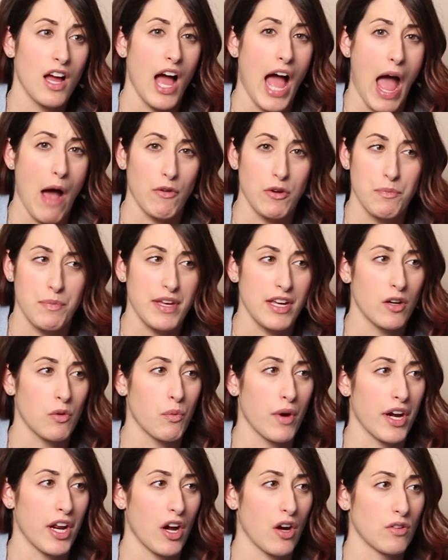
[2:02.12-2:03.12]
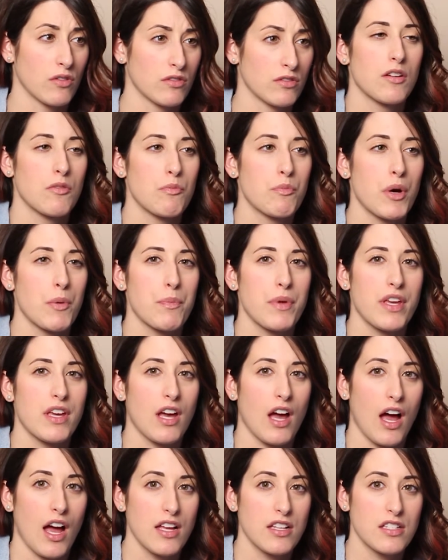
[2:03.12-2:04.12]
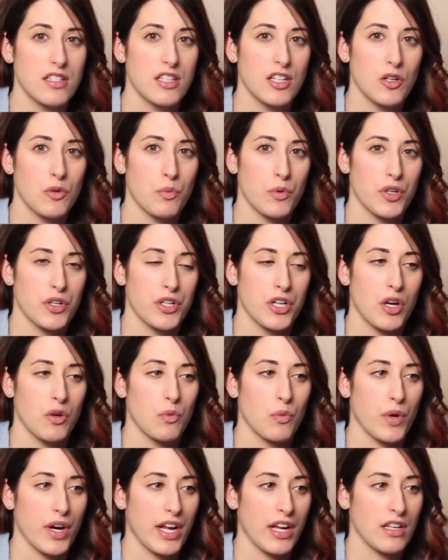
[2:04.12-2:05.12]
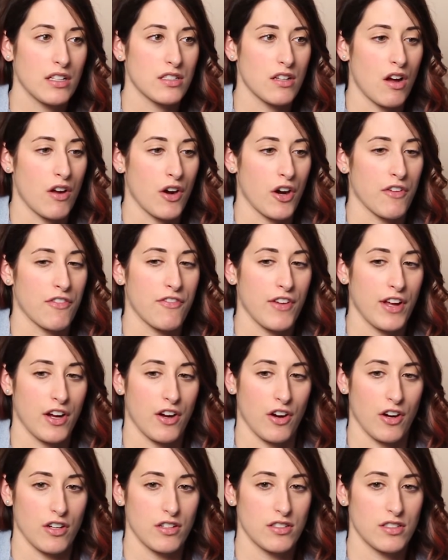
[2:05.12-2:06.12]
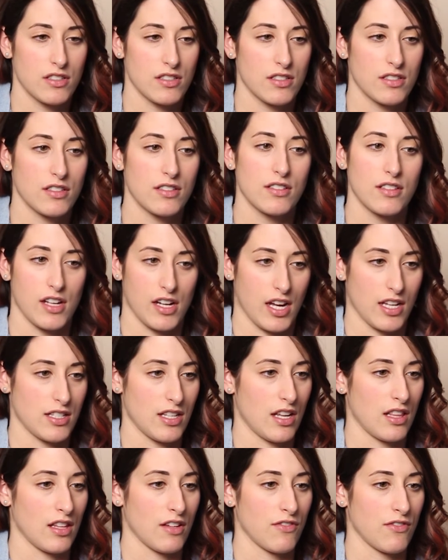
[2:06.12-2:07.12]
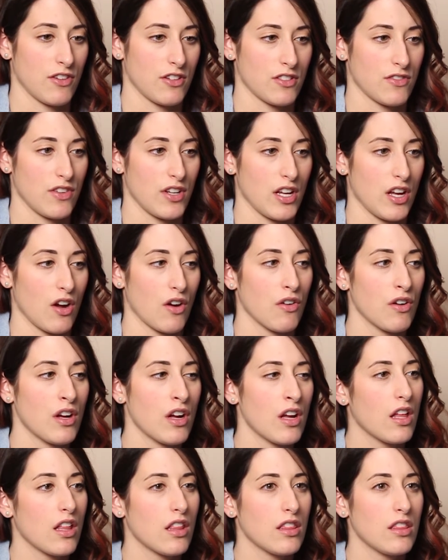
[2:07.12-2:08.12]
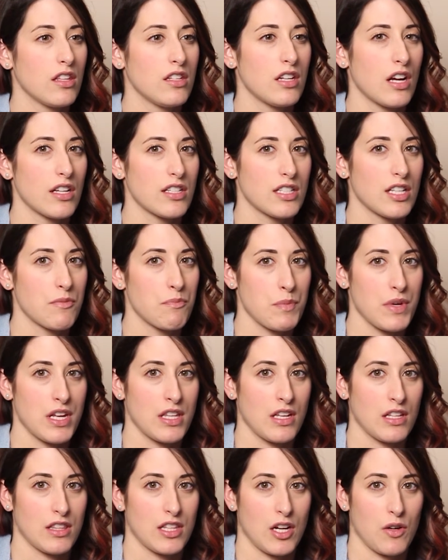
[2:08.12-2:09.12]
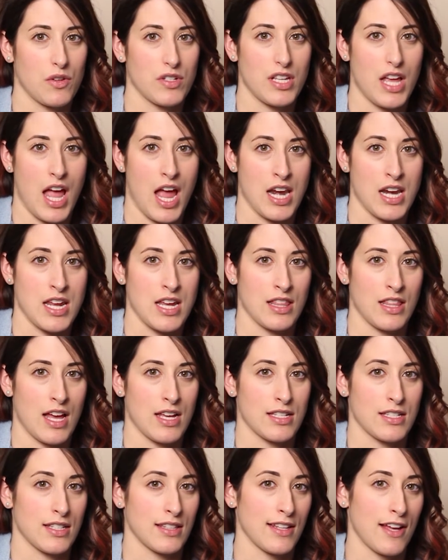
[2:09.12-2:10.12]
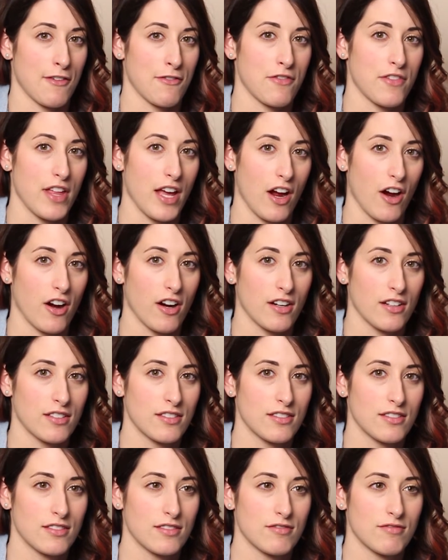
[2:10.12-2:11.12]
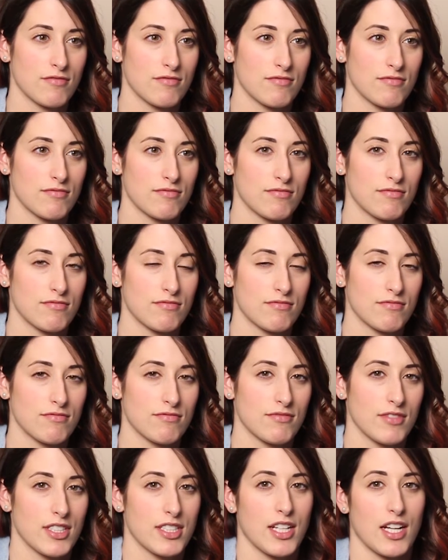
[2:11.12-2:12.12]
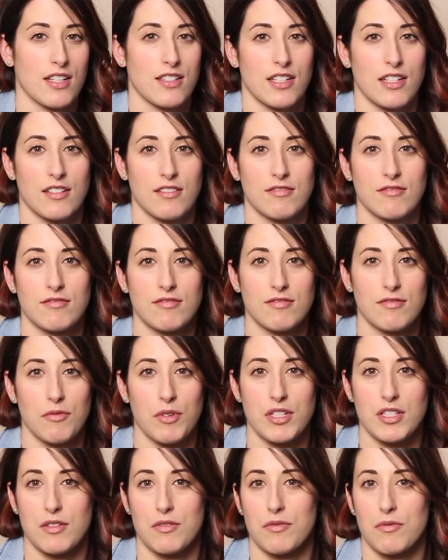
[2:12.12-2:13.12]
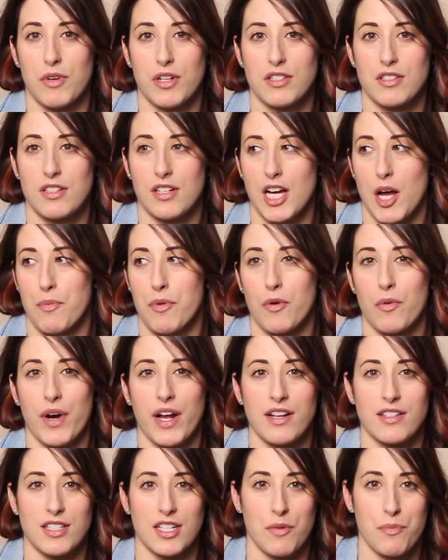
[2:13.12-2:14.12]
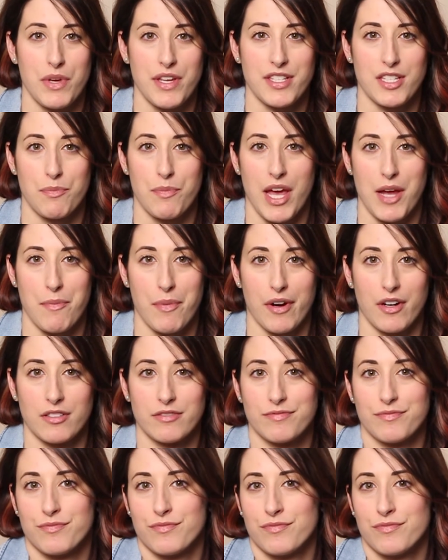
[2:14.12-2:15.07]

I would be a widow. But because there were no rings on our fingers, like I said in the first video, doesn't mean that there was any less love there. Doesn't. What's a couple rings and a piece of paper?